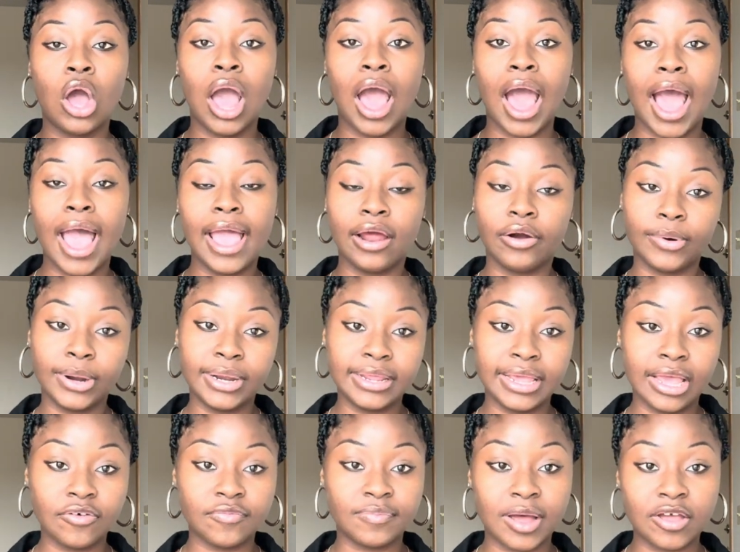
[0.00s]
I already
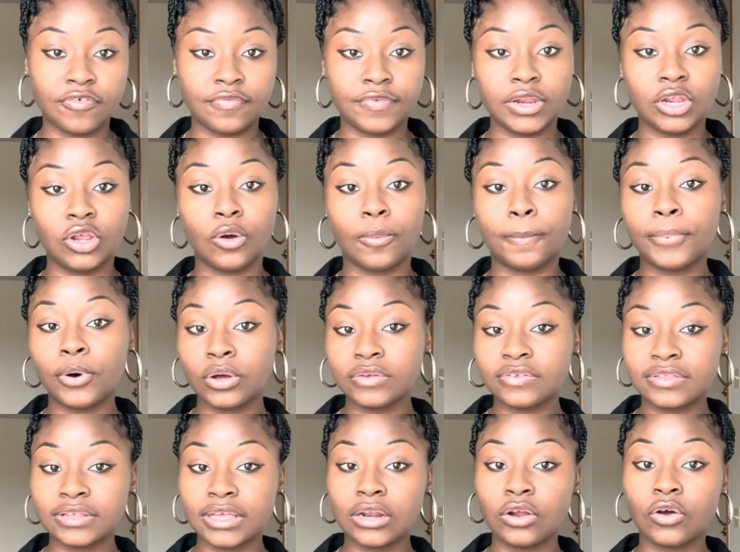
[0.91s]
have my video
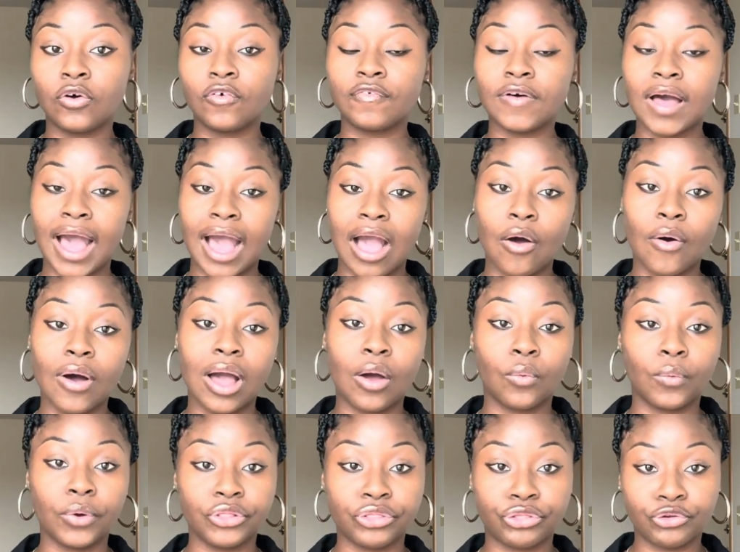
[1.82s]
posted of how I
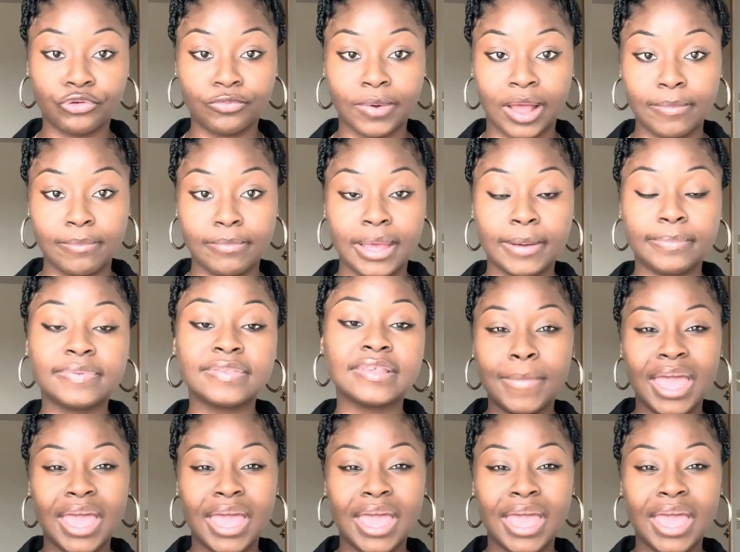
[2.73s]
went through my MEPS.